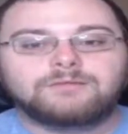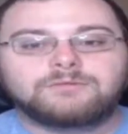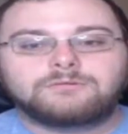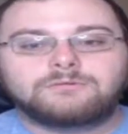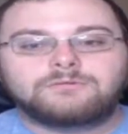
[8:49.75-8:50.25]

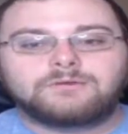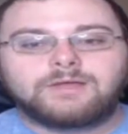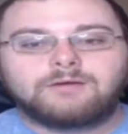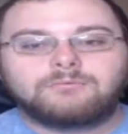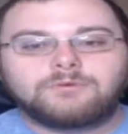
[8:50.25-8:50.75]
Look
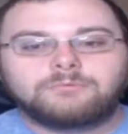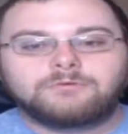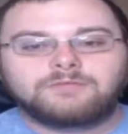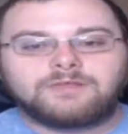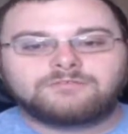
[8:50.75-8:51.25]
out. What
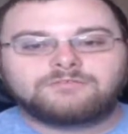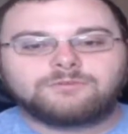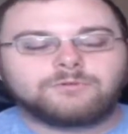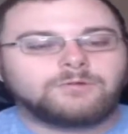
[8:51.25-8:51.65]
was that super